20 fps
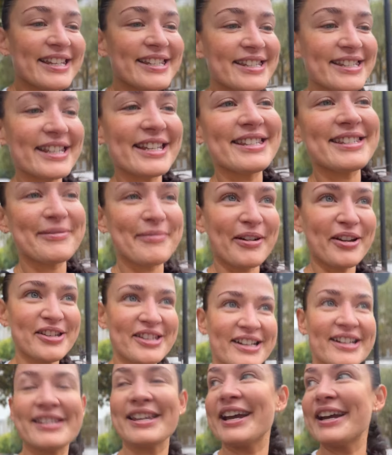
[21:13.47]
This is the most
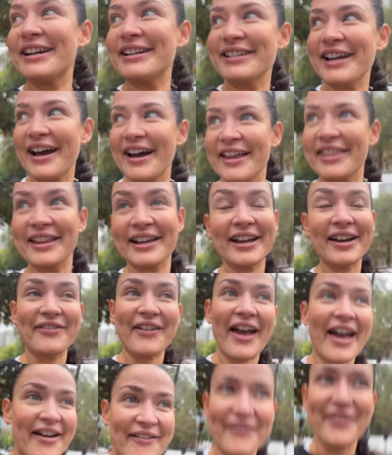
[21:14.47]
excited I think I've
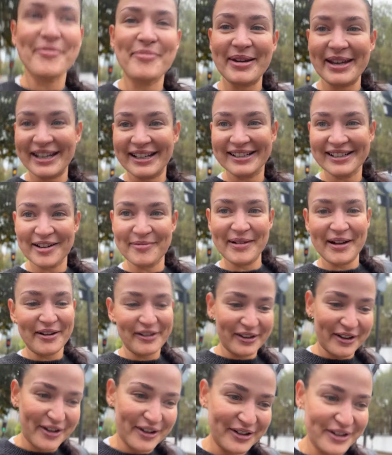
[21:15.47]
ever been about a
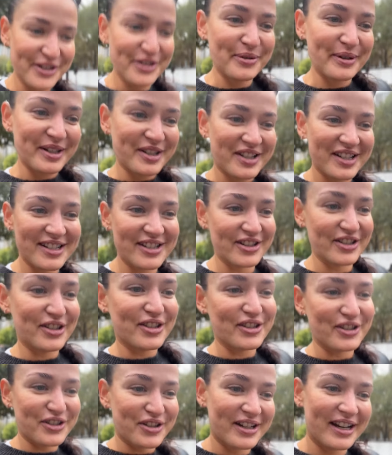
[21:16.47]
launch, which is just
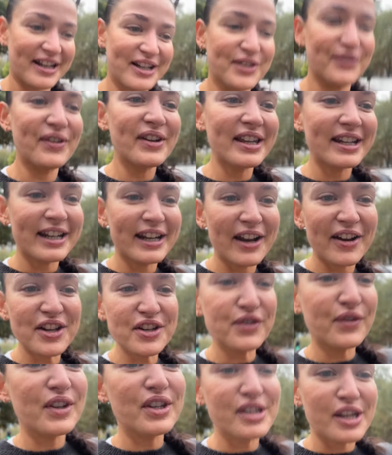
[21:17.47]
such a nice feeling, and I
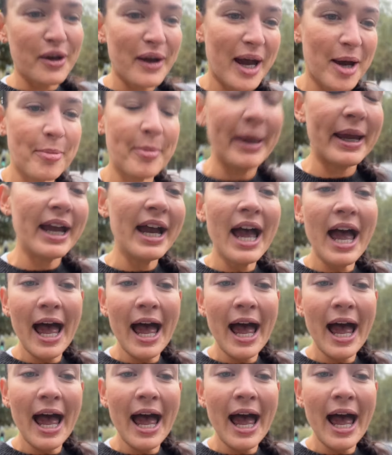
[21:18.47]
just feel so happy.